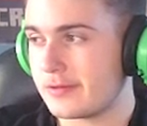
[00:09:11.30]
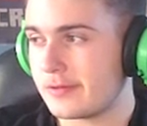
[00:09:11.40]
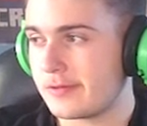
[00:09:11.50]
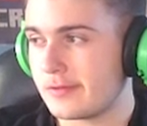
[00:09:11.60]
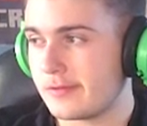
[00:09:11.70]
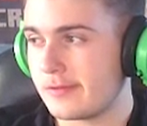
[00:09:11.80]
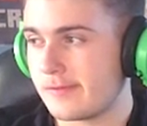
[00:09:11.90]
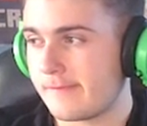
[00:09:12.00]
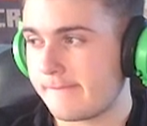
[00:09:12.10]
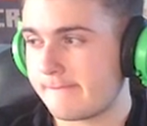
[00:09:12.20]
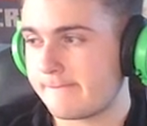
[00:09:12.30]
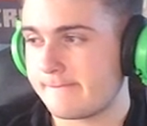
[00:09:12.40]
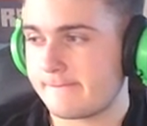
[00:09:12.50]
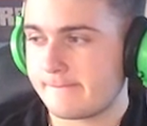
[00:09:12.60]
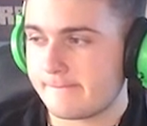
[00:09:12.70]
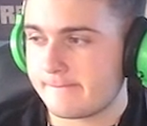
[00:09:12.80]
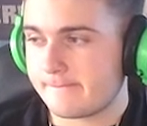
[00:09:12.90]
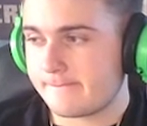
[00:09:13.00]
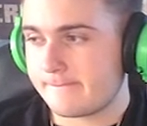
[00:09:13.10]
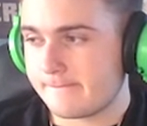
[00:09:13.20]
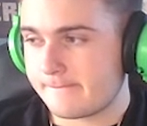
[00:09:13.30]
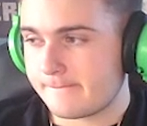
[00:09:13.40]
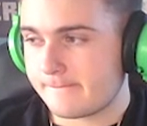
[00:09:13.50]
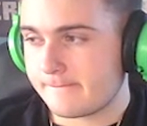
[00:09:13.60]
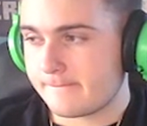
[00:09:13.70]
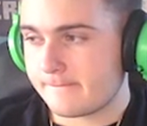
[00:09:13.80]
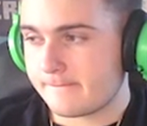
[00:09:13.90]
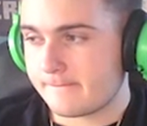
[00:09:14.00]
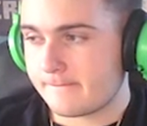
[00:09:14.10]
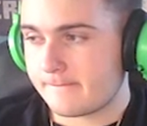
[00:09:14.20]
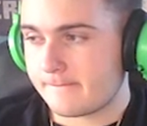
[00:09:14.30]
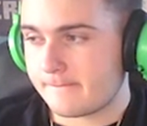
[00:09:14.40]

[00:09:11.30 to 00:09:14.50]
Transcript: No one is speaking in this clip.